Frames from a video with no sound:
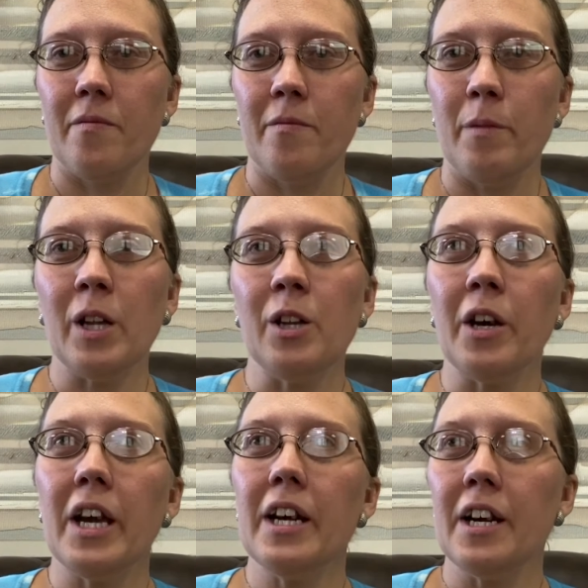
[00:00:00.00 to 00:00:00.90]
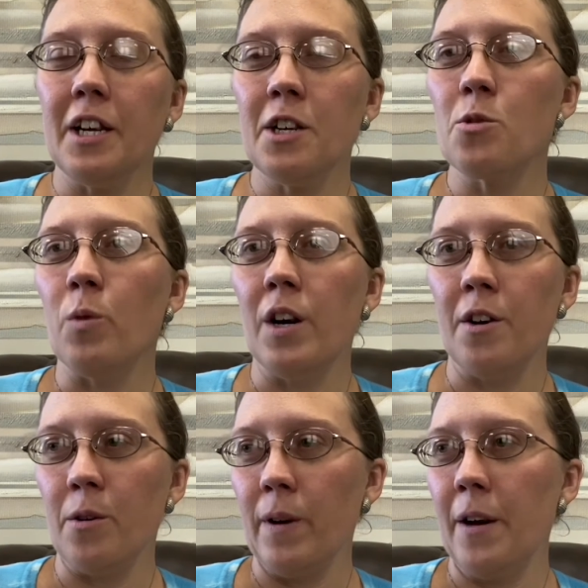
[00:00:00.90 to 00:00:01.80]
by looking at each one
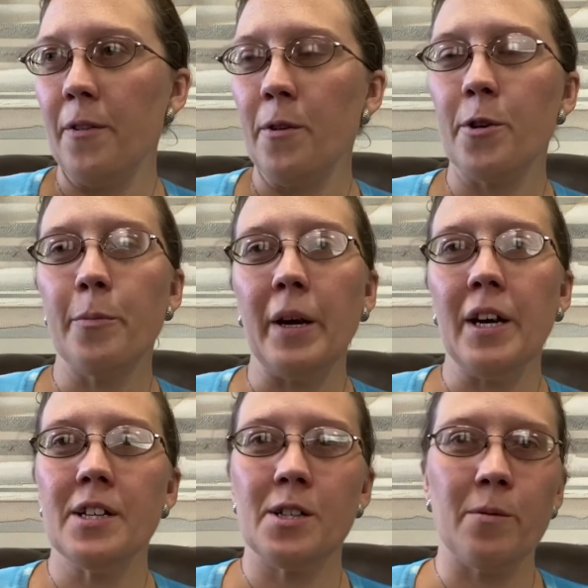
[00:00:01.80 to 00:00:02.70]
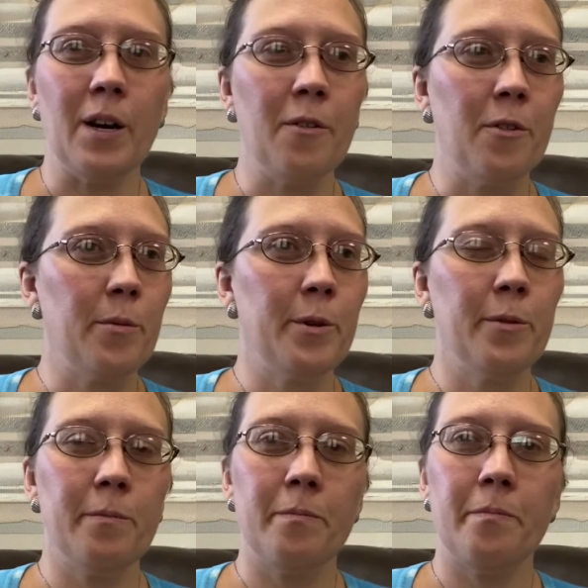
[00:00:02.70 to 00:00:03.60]
around the space, around the room,